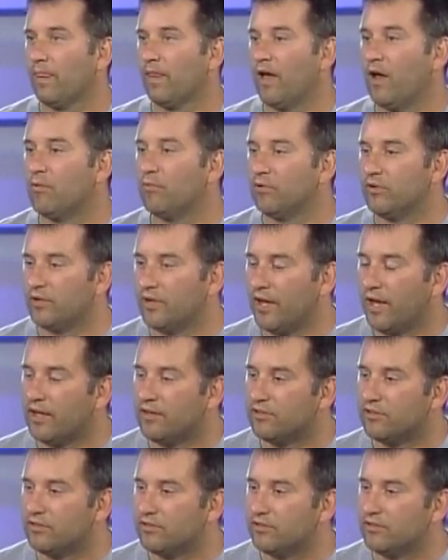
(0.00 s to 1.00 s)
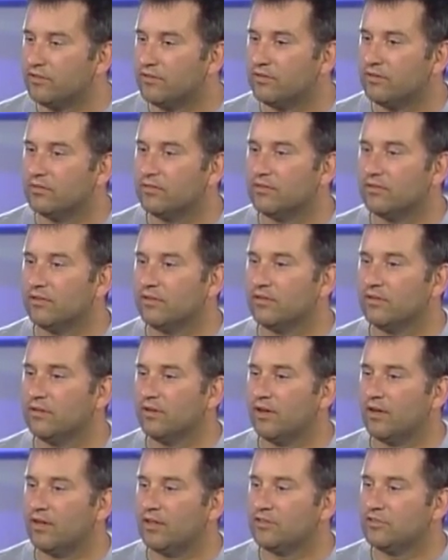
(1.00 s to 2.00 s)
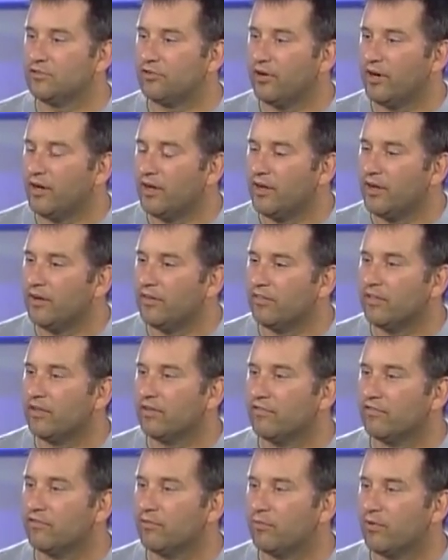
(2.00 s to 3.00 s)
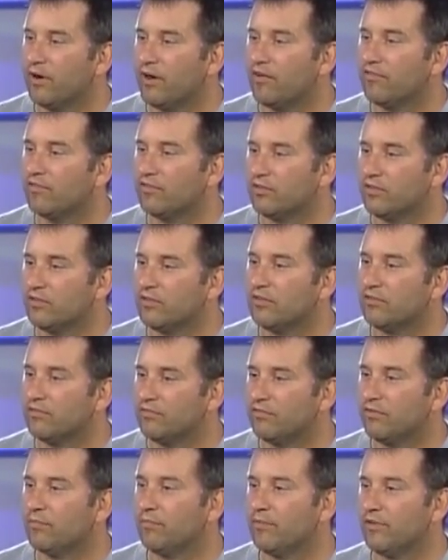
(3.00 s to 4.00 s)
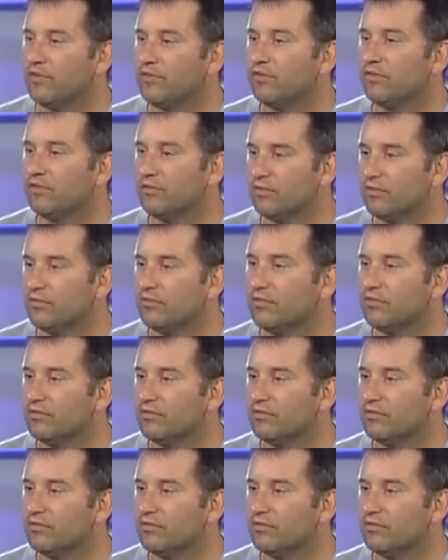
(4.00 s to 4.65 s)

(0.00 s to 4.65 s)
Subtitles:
I would not trade anything for what I've learned from this